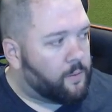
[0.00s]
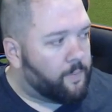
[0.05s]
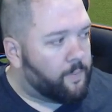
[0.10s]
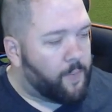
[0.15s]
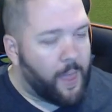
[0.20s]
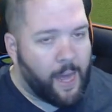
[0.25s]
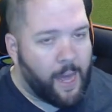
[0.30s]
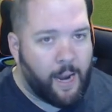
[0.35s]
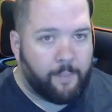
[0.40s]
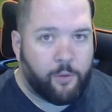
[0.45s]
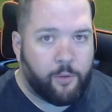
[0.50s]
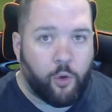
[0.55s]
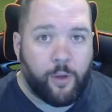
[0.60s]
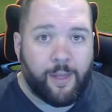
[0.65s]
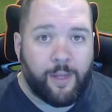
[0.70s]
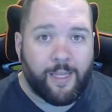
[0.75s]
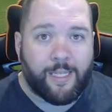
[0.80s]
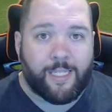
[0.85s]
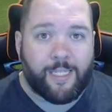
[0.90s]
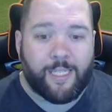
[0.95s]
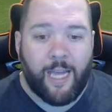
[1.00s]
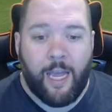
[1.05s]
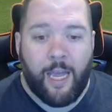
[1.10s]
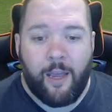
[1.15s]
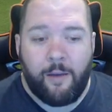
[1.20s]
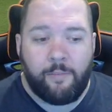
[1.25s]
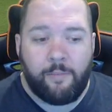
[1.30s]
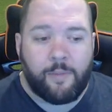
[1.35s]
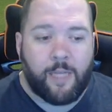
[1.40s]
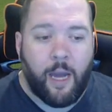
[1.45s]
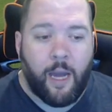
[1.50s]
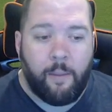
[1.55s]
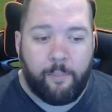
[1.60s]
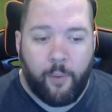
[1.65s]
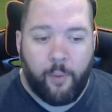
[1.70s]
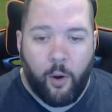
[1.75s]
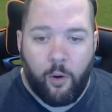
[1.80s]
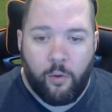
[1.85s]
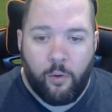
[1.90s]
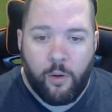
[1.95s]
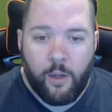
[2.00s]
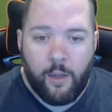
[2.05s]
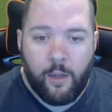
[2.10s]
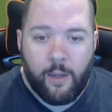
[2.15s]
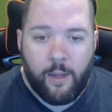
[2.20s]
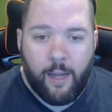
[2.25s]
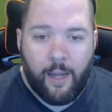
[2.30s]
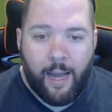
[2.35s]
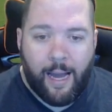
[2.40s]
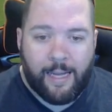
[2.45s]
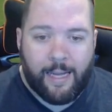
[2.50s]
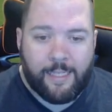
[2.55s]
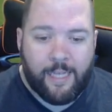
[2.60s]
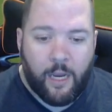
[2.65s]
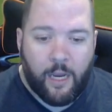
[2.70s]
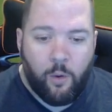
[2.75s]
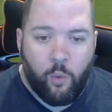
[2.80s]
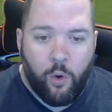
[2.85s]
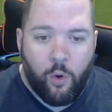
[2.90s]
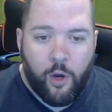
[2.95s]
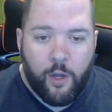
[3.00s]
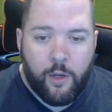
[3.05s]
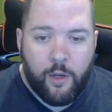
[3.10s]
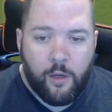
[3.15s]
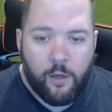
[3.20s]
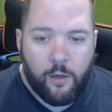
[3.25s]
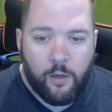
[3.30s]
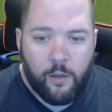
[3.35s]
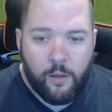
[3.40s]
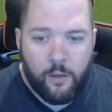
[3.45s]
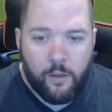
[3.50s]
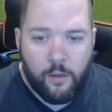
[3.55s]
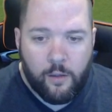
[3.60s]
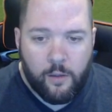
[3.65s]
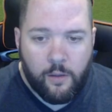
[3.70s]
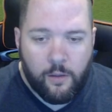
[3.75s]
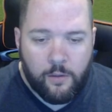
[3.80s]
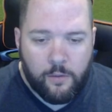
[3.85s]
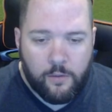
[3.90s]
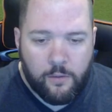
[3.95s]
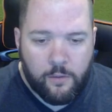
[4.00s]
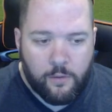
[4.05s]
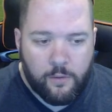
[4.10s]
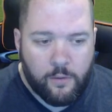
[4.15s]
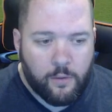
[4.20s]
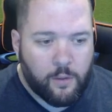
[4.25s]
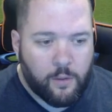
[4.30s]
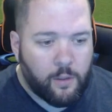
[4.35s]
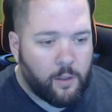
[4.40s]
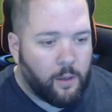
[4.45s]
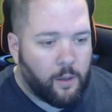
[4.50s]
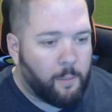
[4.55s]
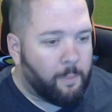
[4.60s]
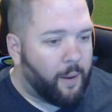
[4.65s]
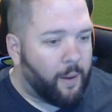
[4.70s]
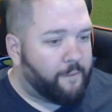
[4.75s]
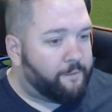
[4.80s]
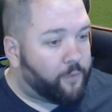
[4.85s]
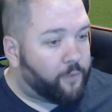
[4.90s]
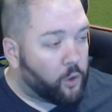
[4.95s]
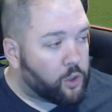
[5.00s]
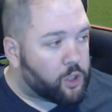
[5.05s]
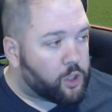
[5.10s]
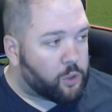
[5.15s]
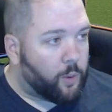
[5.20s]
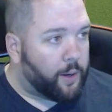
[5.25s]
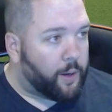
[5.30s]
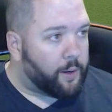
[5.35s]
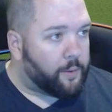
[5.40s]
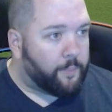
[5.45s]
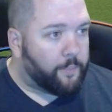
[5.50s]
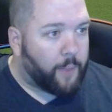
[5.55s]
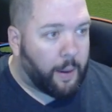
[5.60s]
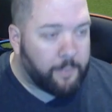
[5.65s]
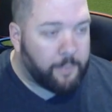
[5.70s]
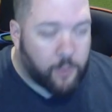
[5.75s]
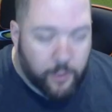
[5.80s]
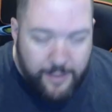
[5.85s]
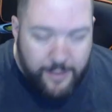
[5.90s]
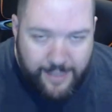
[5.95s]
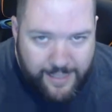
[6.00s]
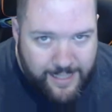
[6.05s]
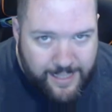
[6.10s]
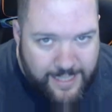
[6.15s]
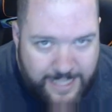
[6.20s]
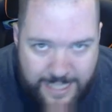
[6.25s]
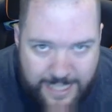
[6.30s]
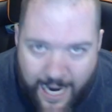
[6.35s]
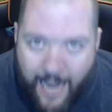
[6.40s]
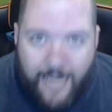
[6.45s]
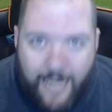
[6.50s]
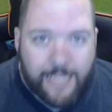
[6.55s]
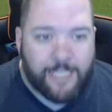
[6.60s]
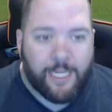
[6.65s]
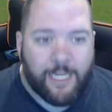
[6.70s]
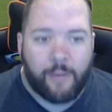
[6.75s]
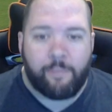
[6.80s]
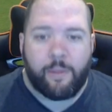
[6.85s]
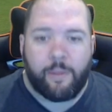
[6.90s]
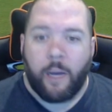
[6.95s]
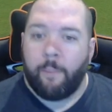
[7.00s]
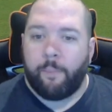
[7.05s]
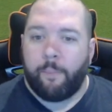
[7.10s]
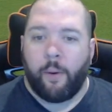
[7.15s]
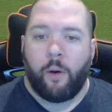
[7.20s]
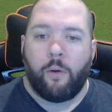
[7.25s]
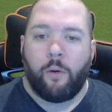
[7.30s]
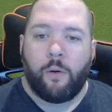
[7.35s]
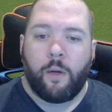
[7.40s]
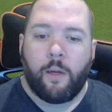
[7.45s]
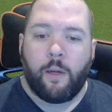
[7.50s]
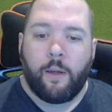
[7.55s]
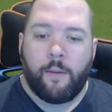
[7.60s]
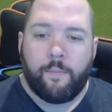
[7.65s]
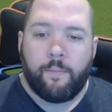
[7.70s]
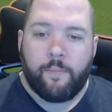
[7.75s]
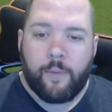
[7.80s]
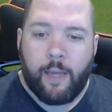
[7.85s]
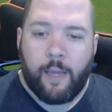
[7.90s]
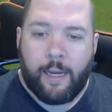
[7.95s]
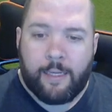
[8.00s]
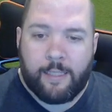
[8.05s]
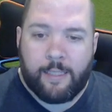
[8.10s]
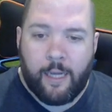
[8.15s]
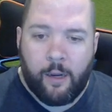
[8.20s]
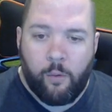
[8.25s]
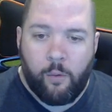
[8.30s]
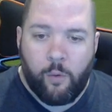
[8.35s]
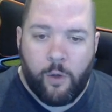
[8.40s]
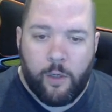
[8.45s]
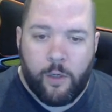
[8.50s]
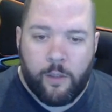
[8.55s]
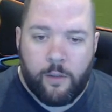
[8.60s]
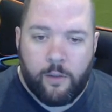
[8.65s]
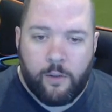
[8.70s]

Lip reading: And I'm doing the same tempo as I would my full swing. I'm doing the exact same tempo as I would